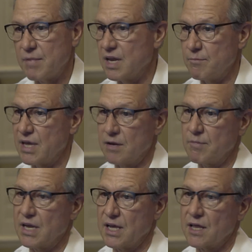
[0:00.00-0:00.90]
many, many,
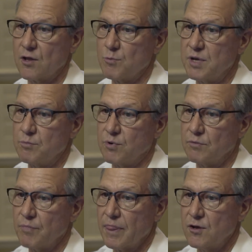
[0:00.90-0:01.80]
many other
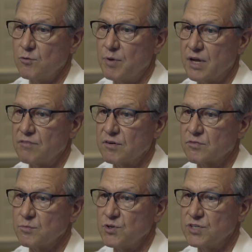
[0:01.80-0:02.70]
people who benefit
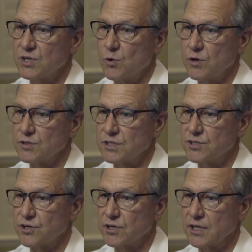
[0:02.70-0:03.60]
from using oils
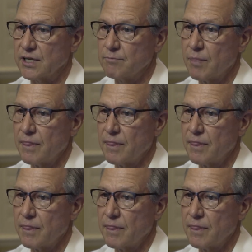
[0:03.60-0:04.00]
internally.